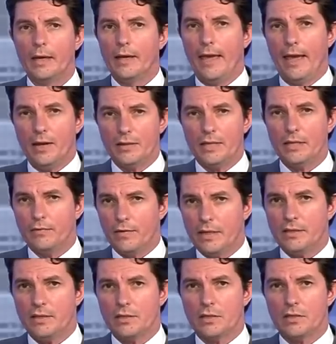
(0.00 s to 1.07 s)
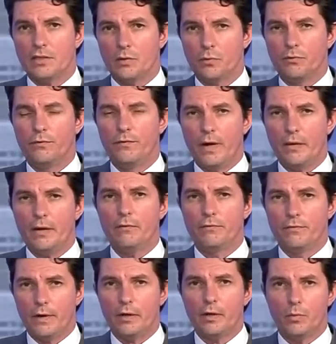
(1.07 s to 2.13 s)
Housing investors are still very,
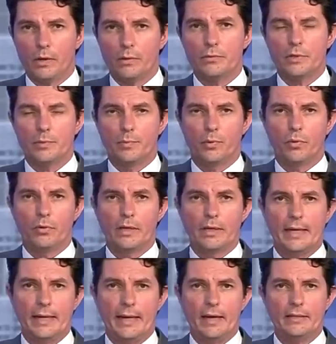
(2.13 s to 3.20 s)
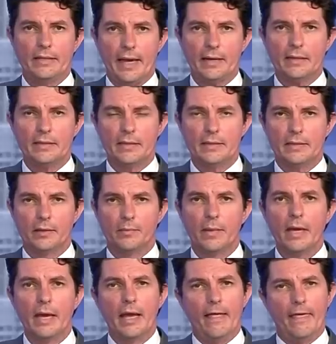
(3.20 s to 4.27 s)
very well supported in our tax system.
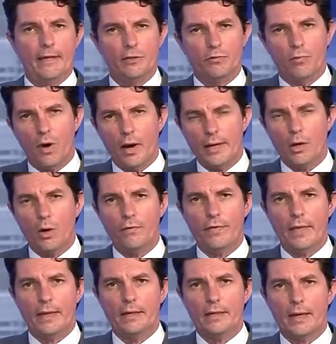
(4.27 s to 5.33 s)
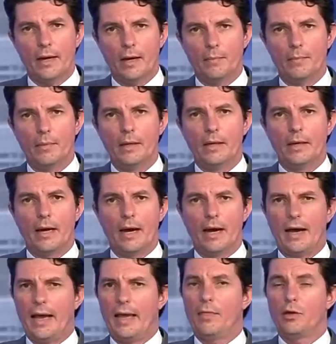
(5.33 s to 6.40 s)
It's writing off that income
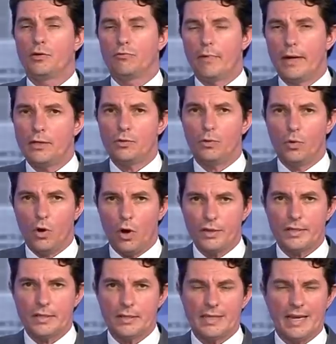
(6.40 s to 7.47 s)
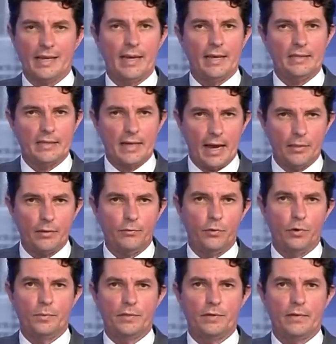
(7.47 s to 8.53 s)
and those rental losses against other
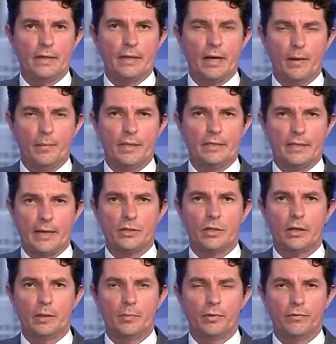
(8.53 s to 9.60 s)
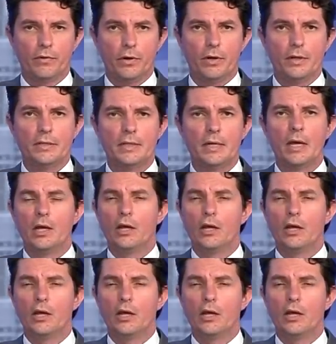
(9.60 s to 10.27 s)
forms of income that's actually perverse.